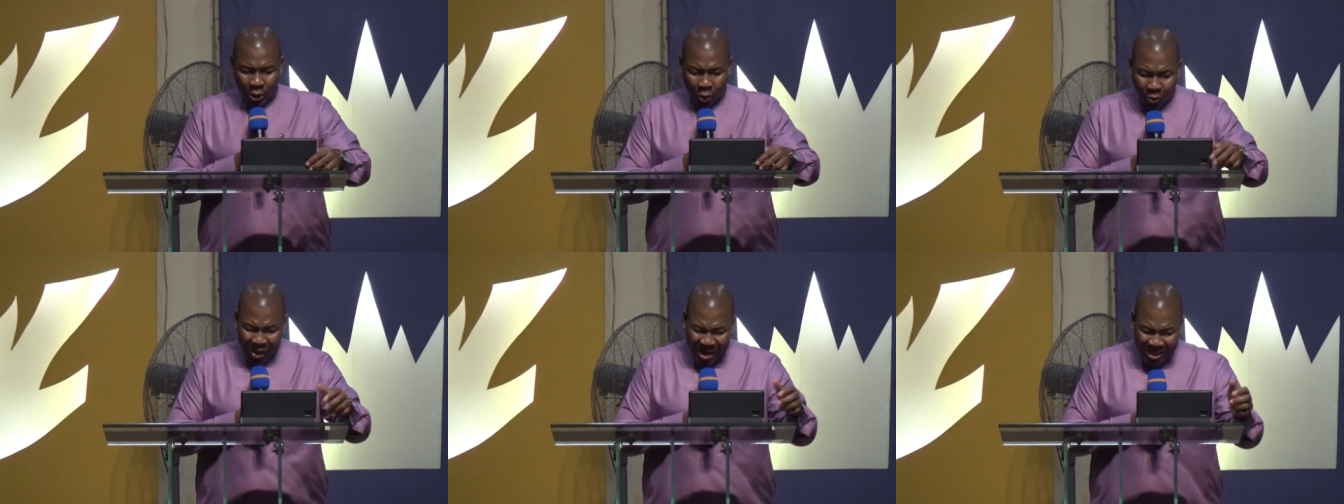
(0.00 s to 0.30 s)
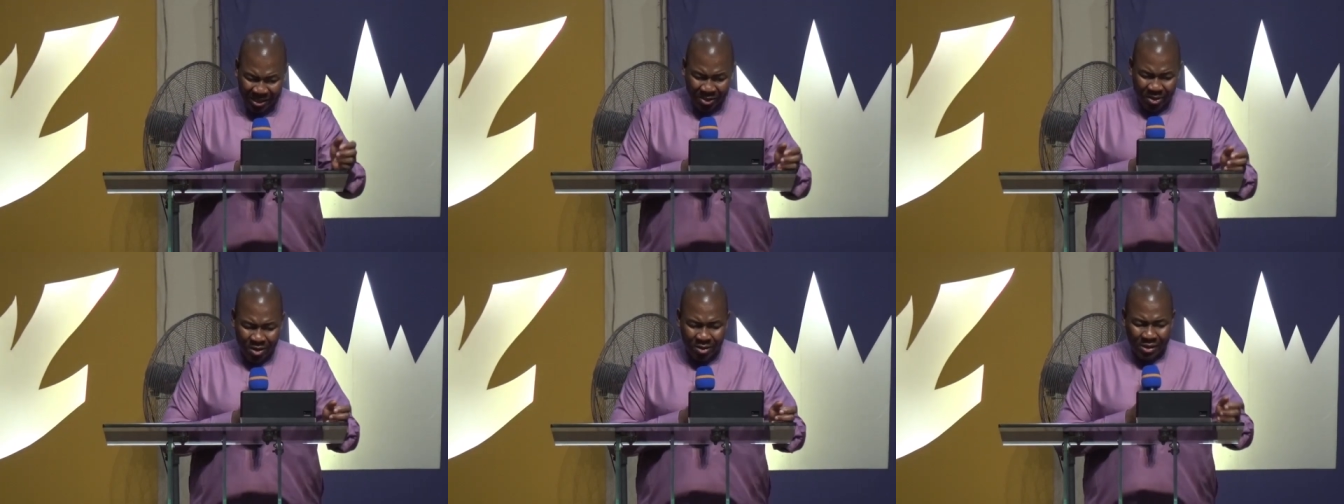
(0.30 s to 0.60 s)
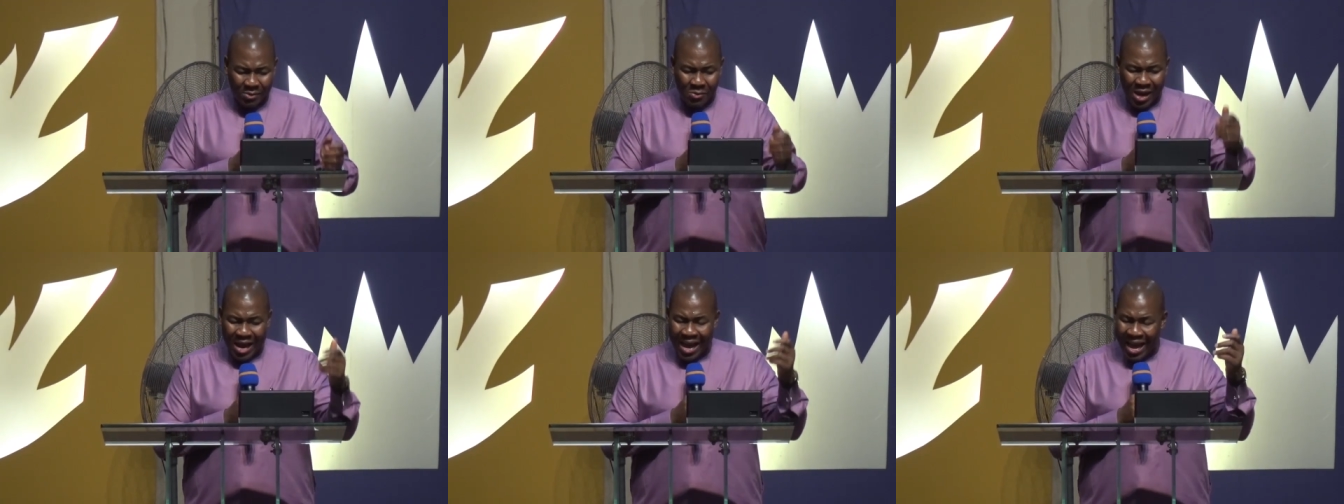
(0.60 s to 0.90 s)

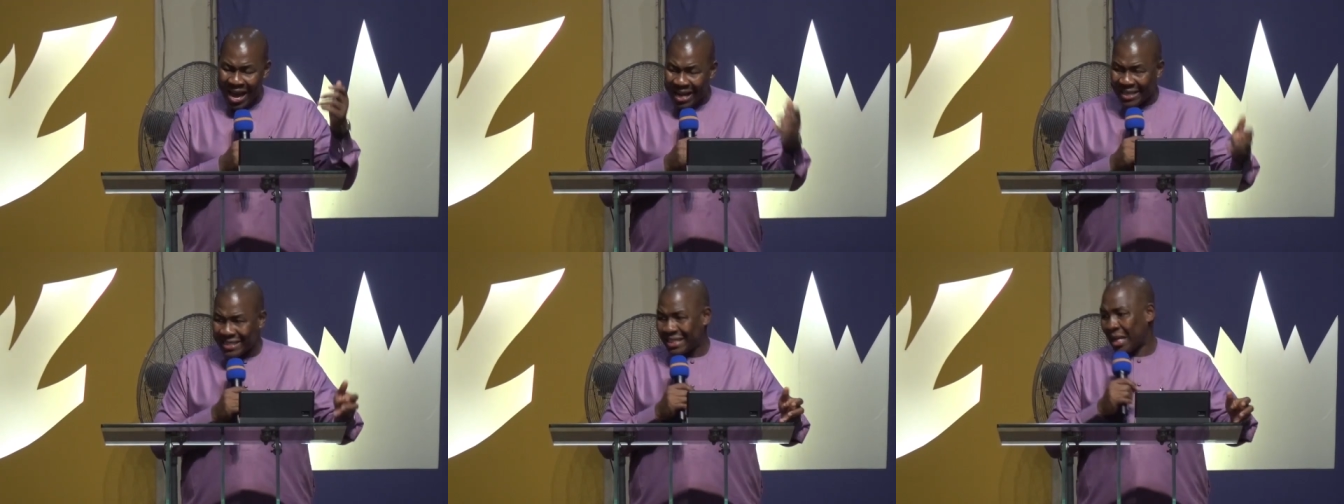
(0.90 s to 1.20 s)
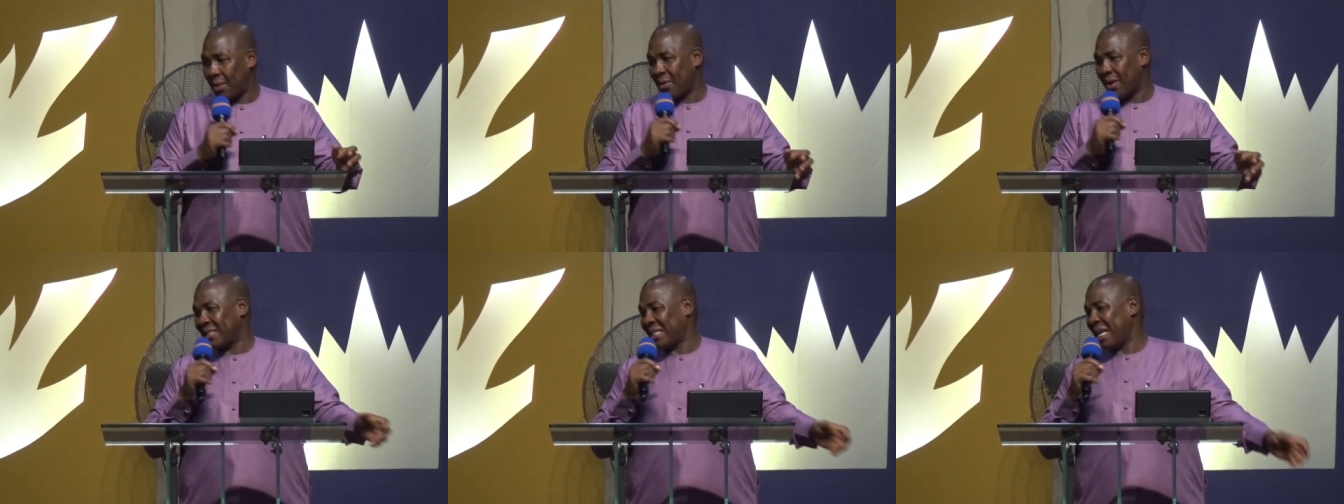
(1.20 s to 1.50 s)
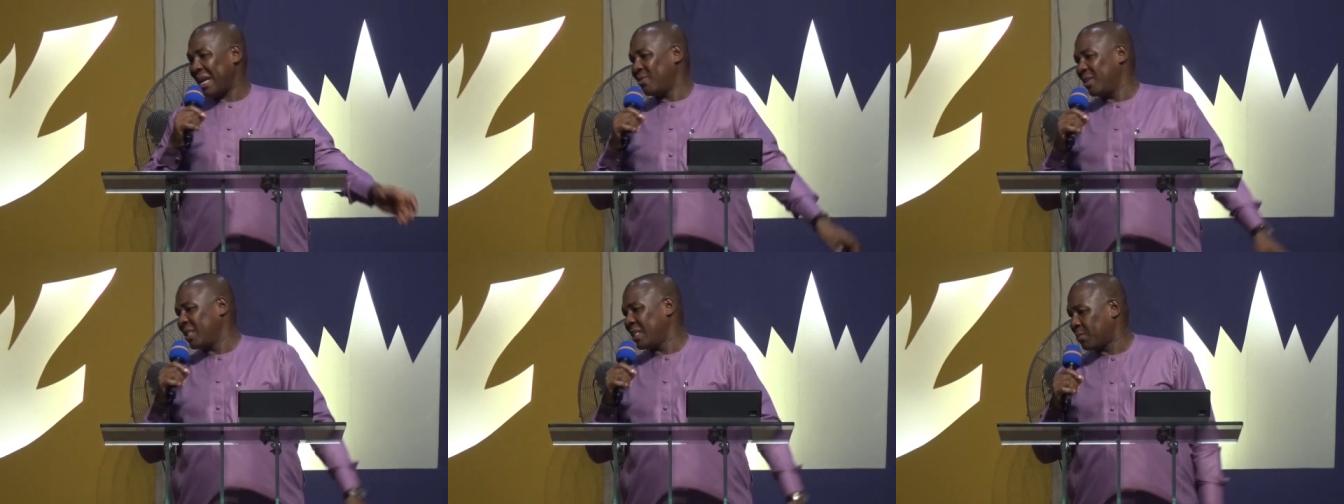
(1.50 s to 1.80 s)
question we are asking
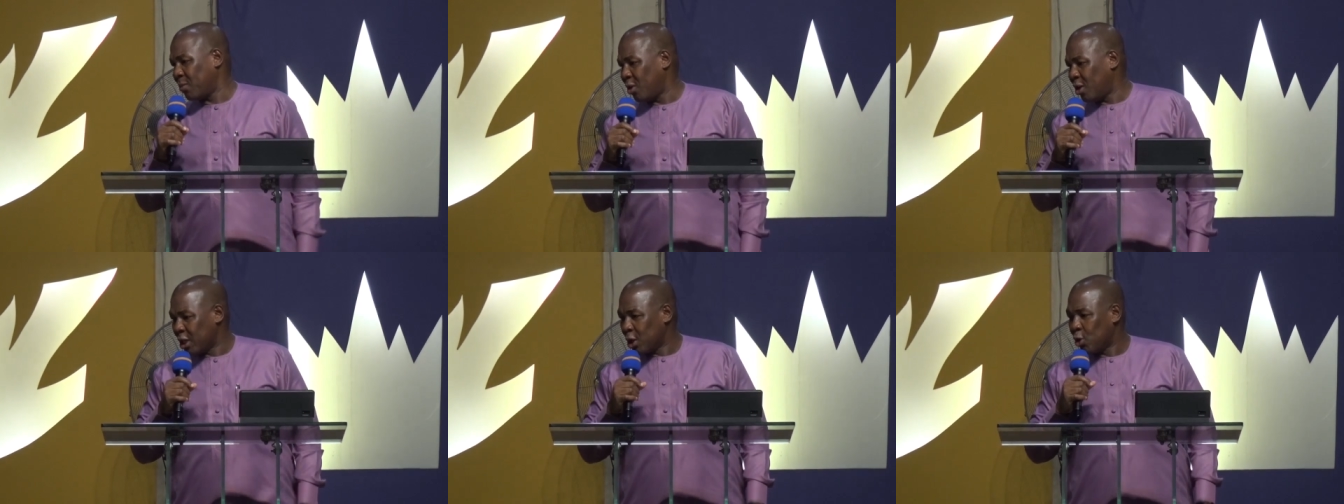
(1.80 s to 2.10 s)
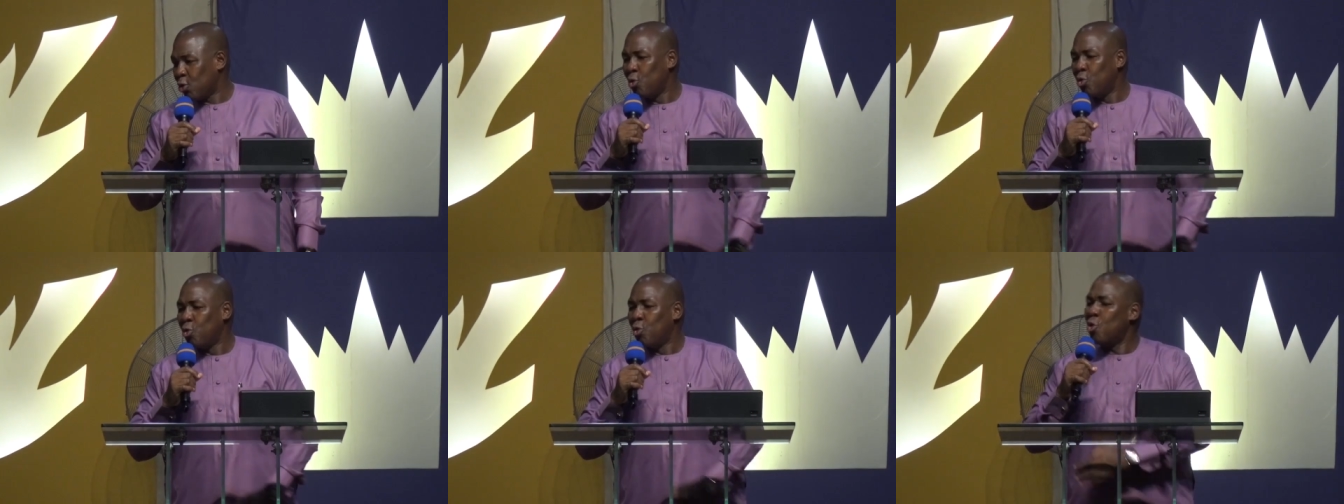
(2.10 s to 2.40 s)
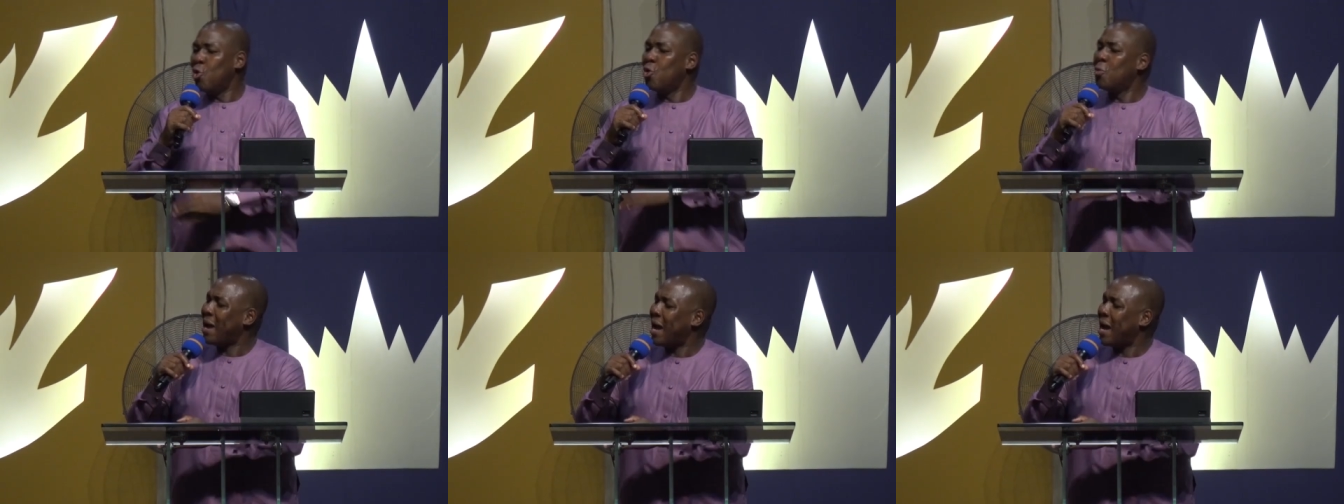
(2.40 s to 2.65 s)
ourselves this morning, whom